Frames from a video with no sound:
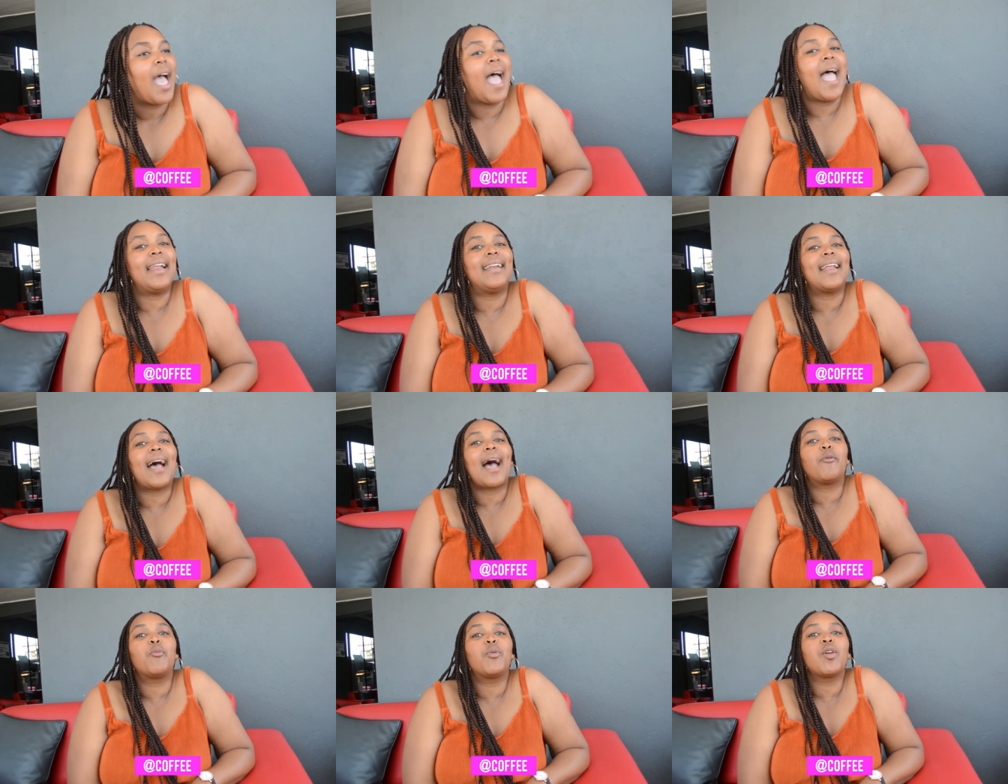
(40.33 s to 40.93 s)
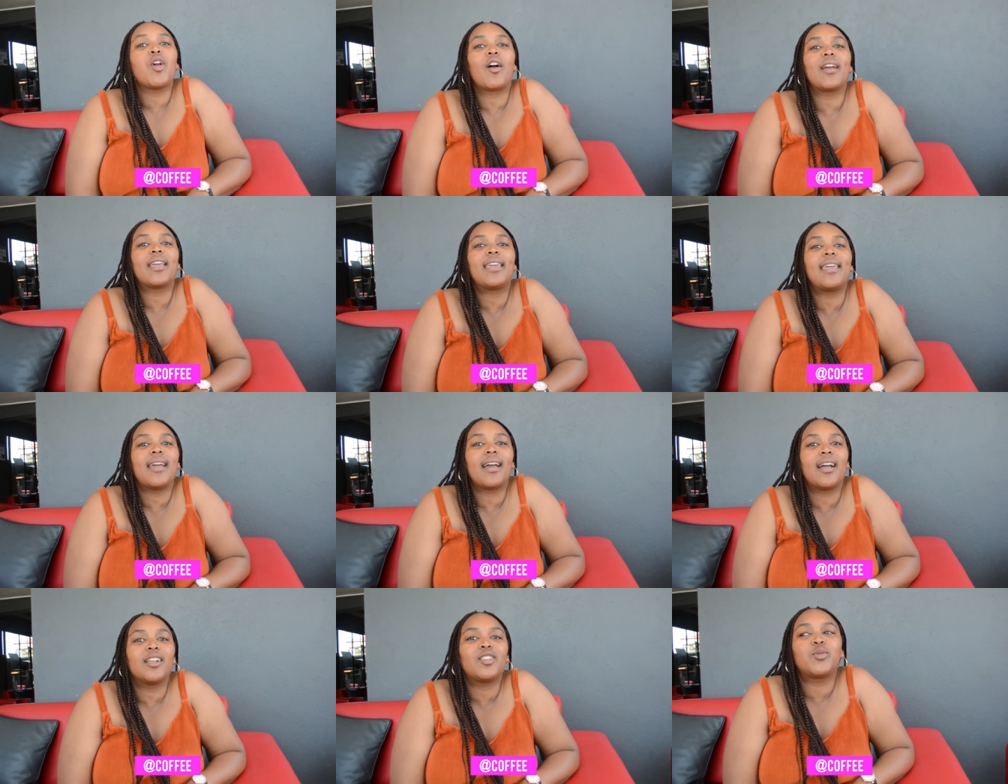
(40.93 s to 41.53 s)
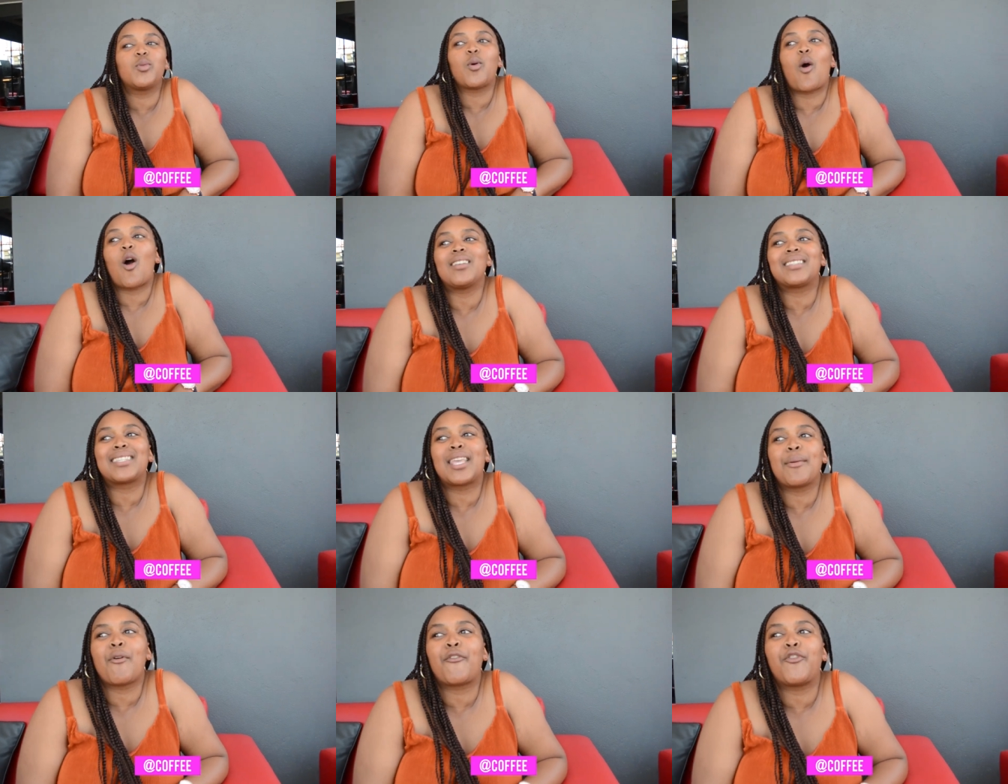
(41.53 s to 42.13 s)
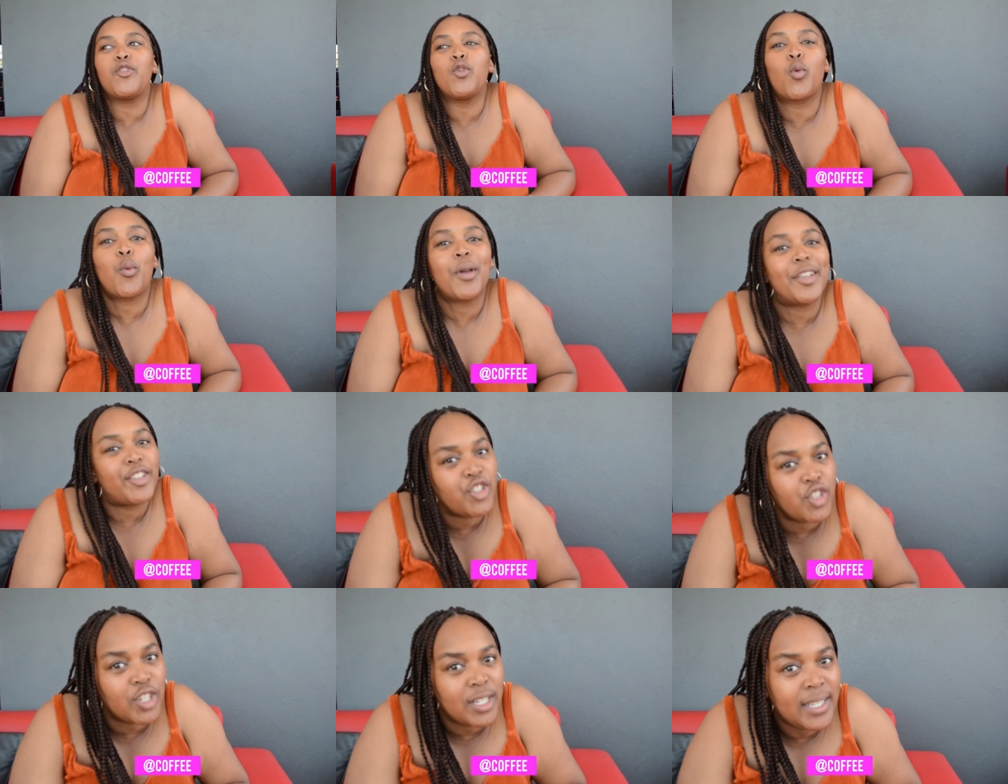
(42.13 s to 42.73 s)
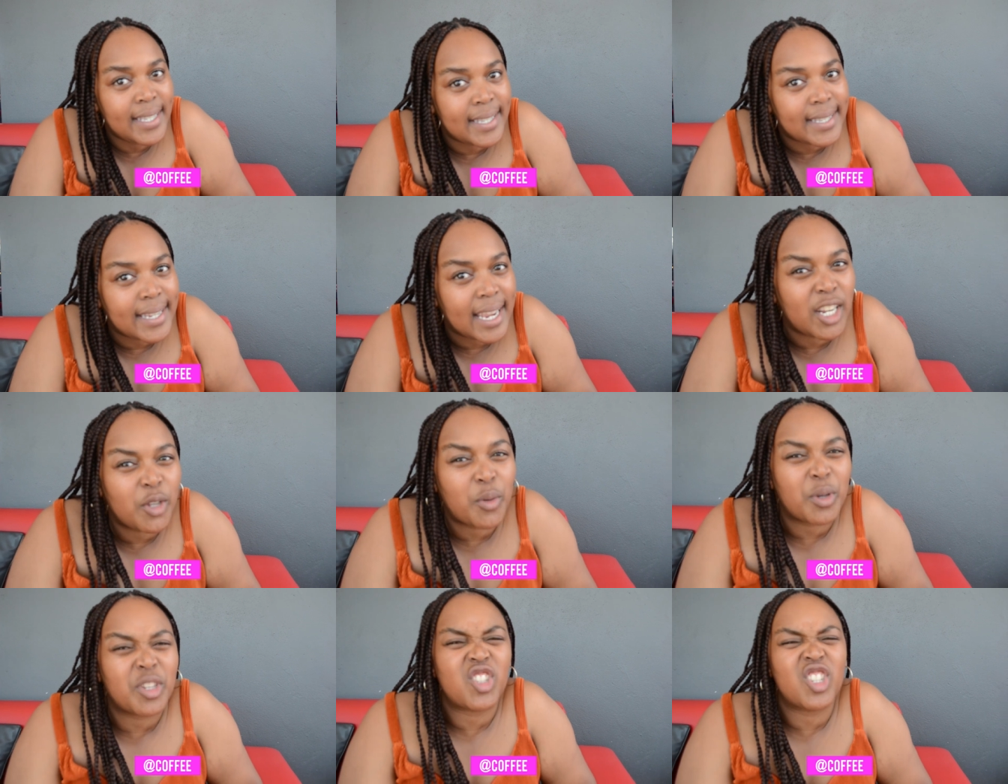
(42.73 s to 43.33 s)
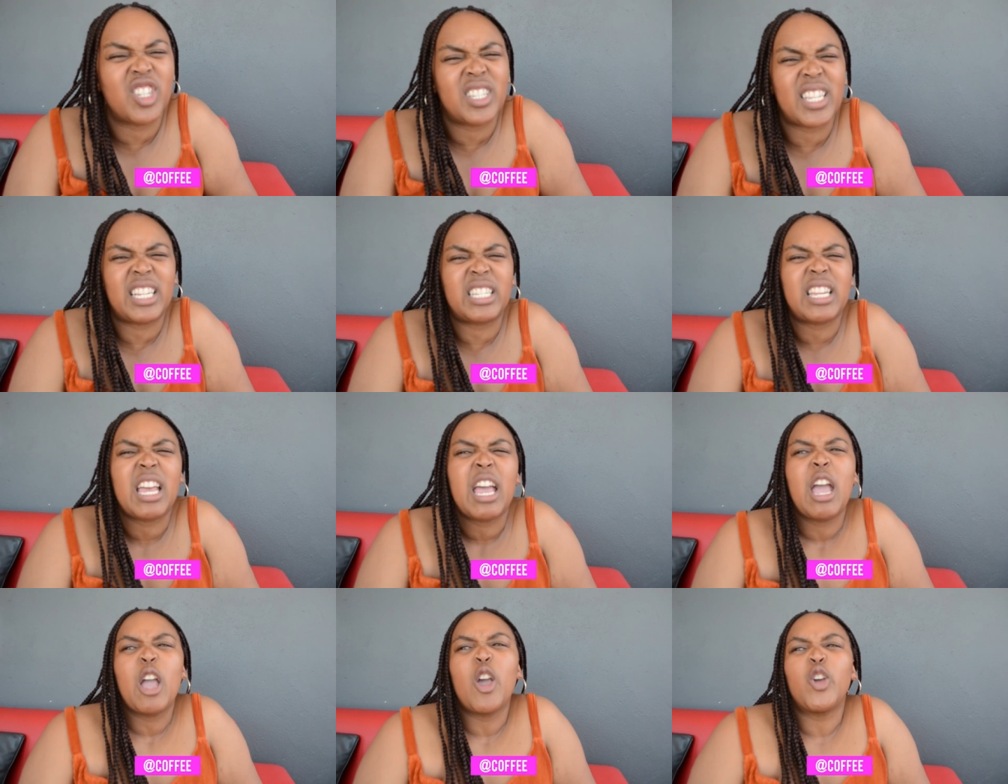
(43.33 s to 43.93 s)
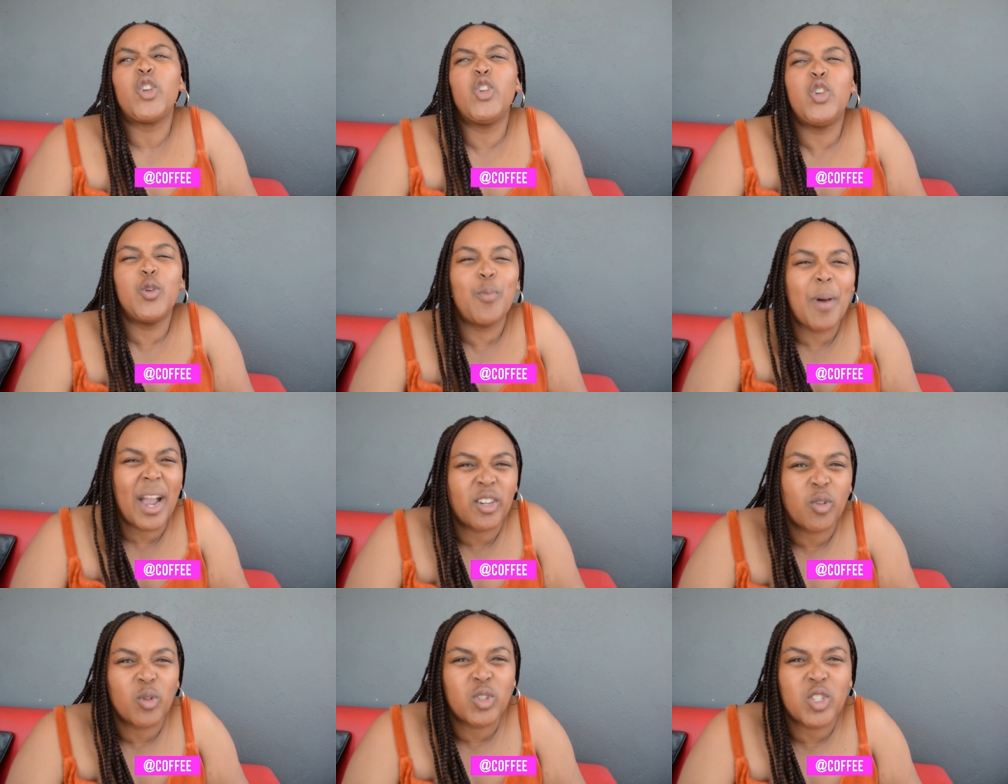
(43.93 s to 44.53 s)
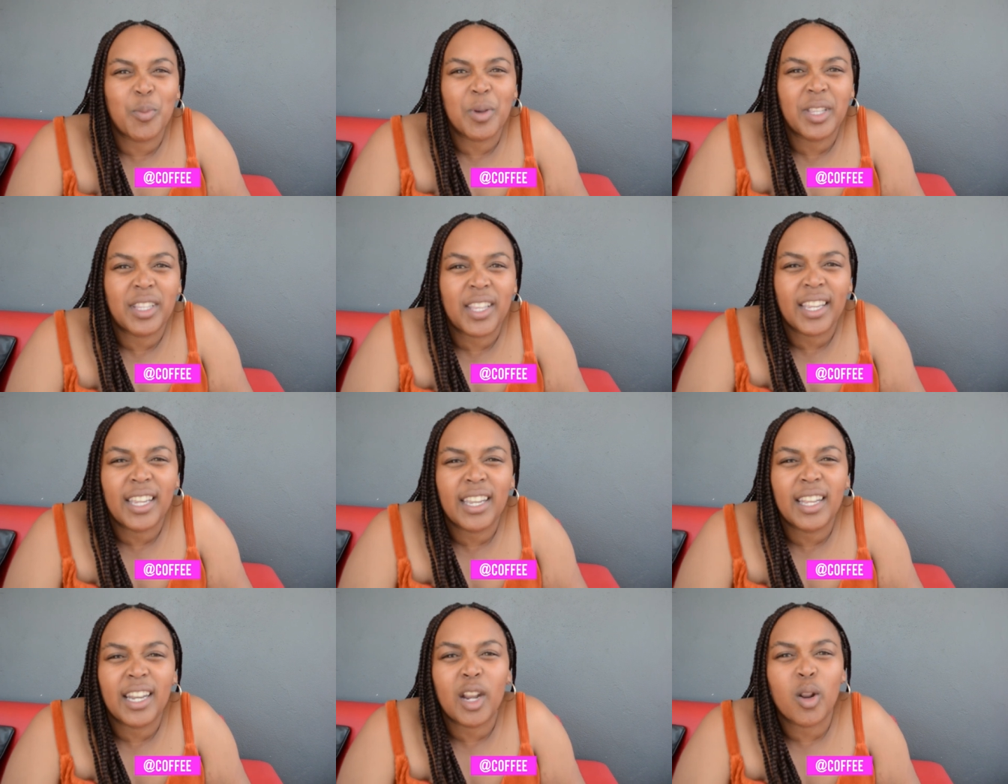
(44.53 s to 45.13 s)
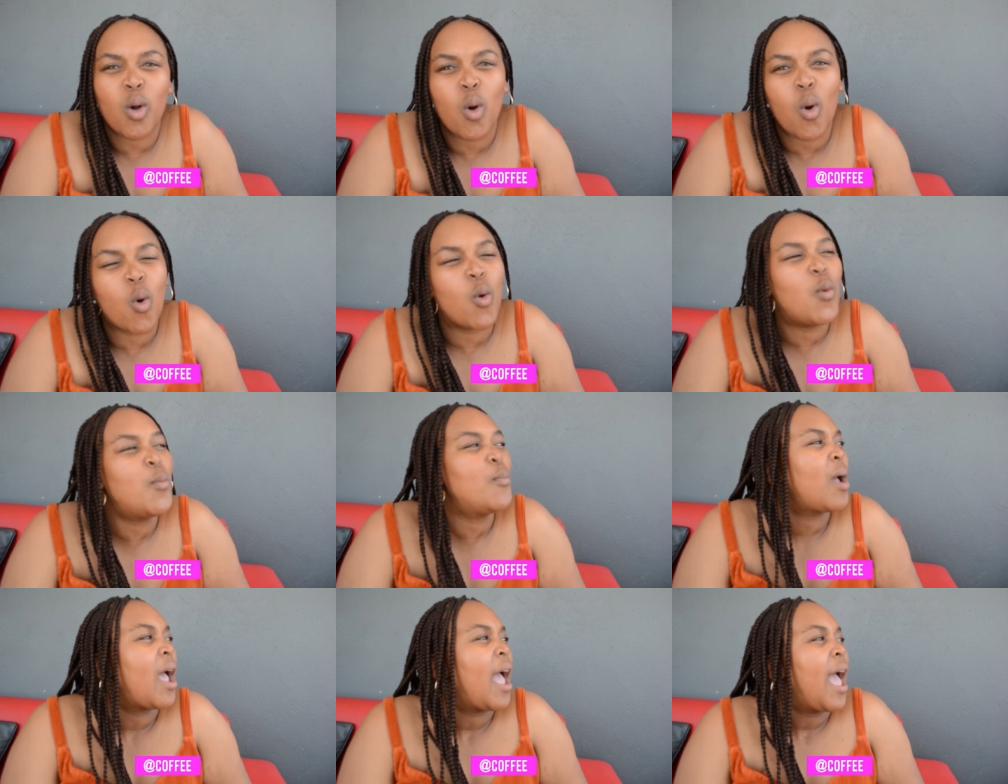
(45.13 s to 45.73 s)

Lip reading: And we are here to ask him a few questions, any questions that you might also be thinking at home.